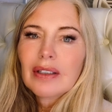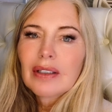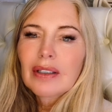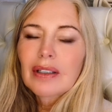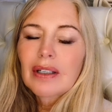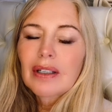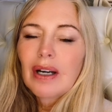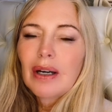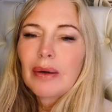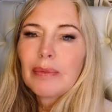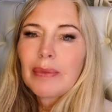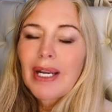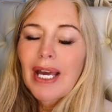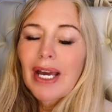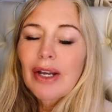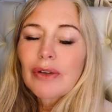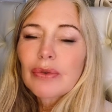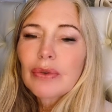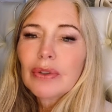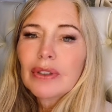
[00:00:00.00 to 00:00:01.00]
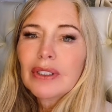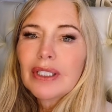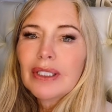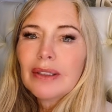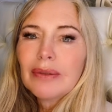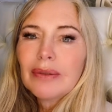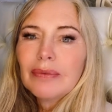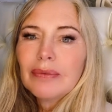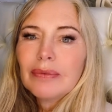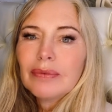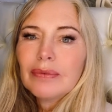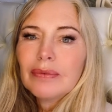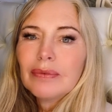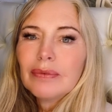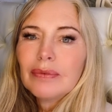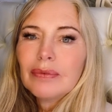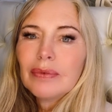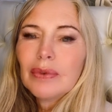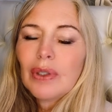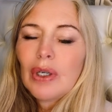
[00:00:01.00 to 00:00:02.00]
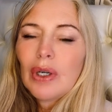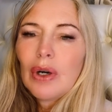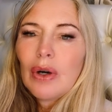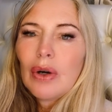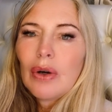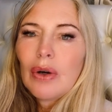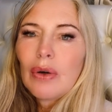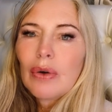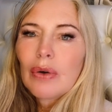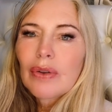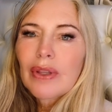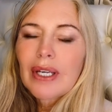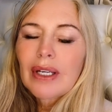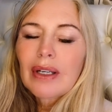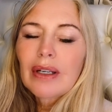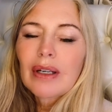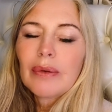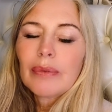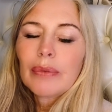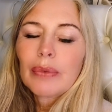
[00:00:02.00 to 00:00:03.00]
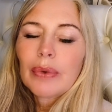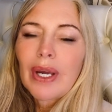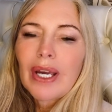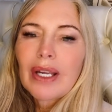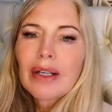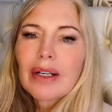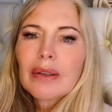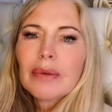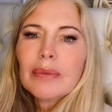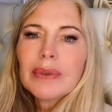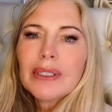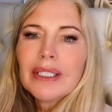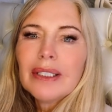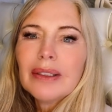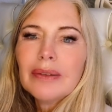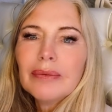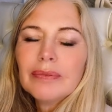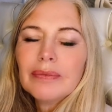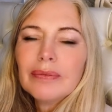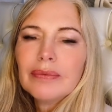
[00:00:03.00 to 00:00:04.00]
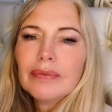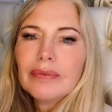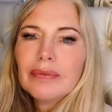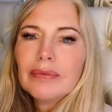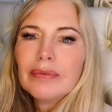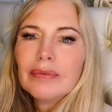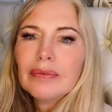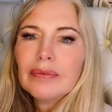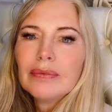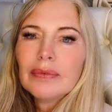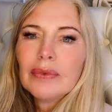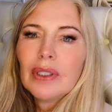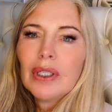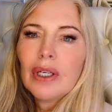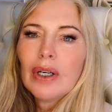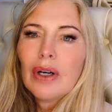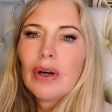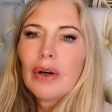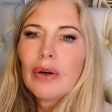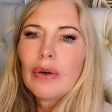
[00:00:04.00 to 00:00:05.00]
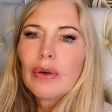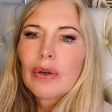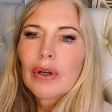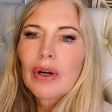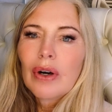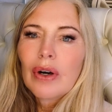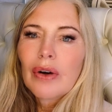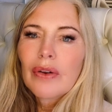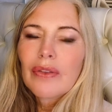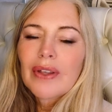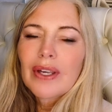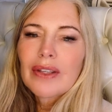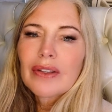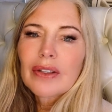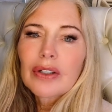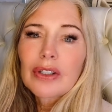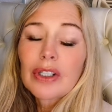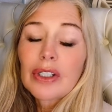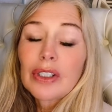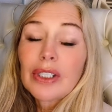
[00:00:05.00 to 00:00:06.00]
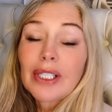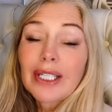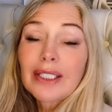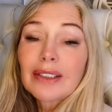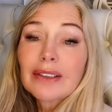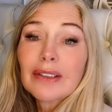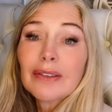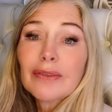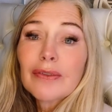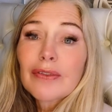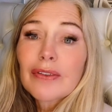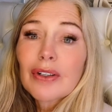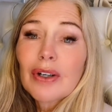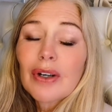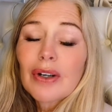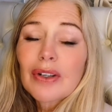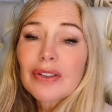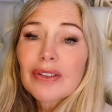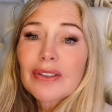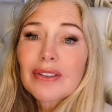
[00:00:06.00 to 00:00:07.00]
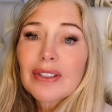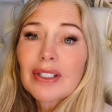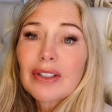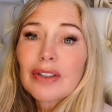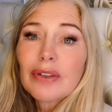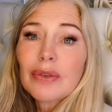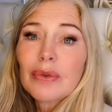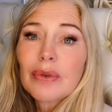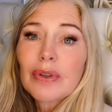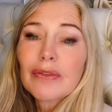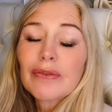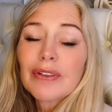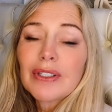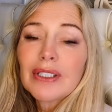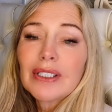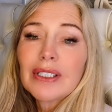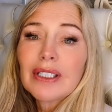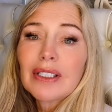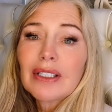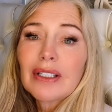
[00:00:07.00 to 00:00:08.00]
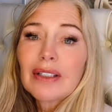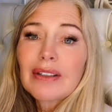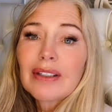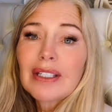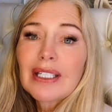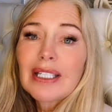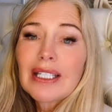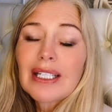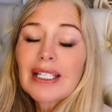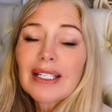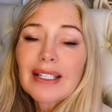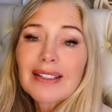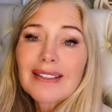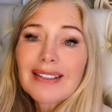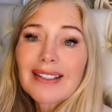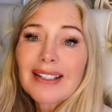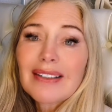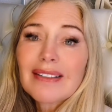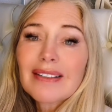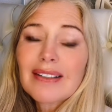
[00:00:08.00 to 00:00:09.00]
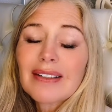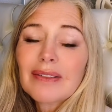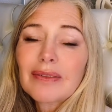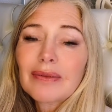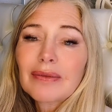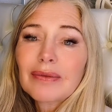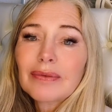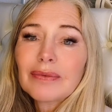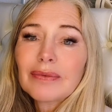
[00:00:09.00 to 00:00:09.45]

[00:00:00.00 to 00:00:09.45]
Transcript: come naturally? Or they come randomly? Or are they the collective thoughts that you are feeling and thinking and sensing?